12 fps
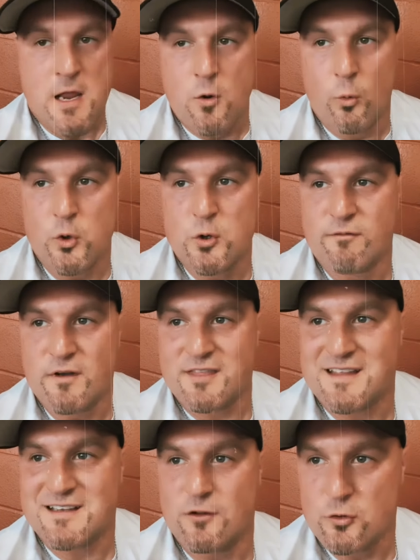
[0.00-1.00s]
When you have
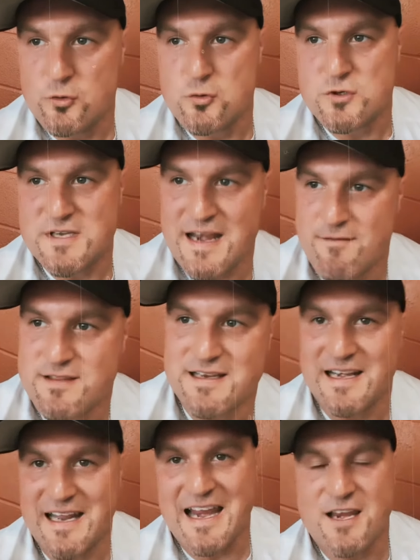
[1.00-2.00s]
nothing to lose and everything
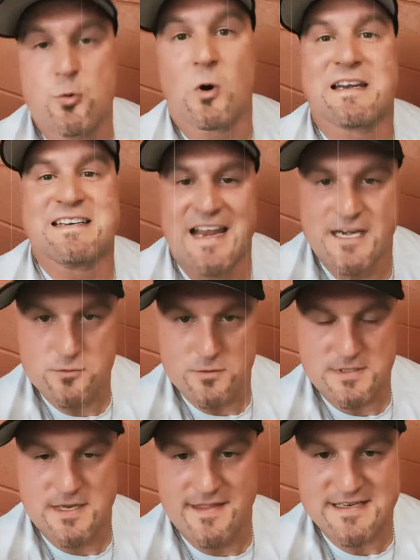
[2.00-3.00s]
to gain, you are
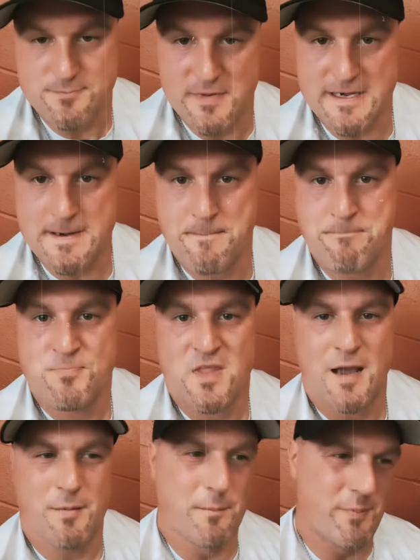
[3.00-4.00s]
dangerous, and that's me.
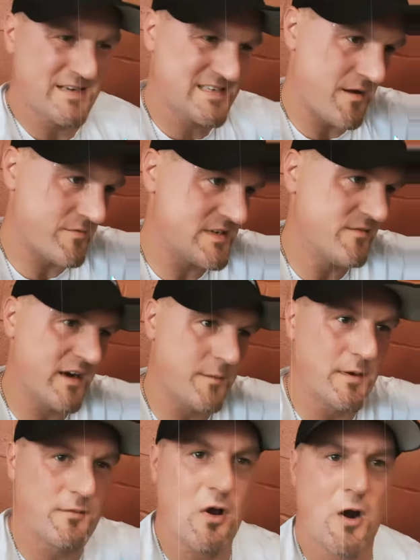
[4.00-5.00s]
Be the best slot receiver I can
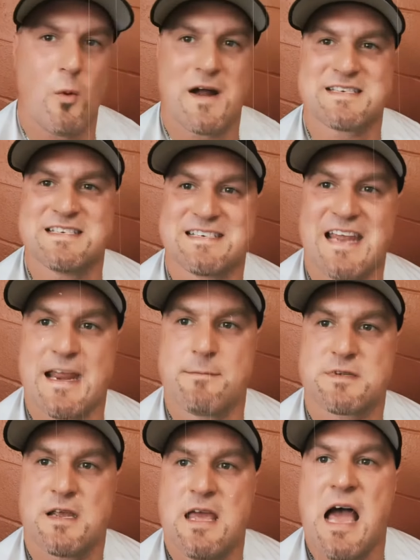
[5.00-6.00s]
be. I'm tired of watching these
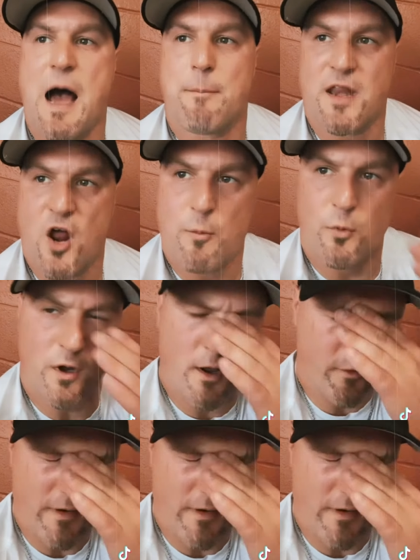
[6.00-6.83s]
games. I've been humble and hungry.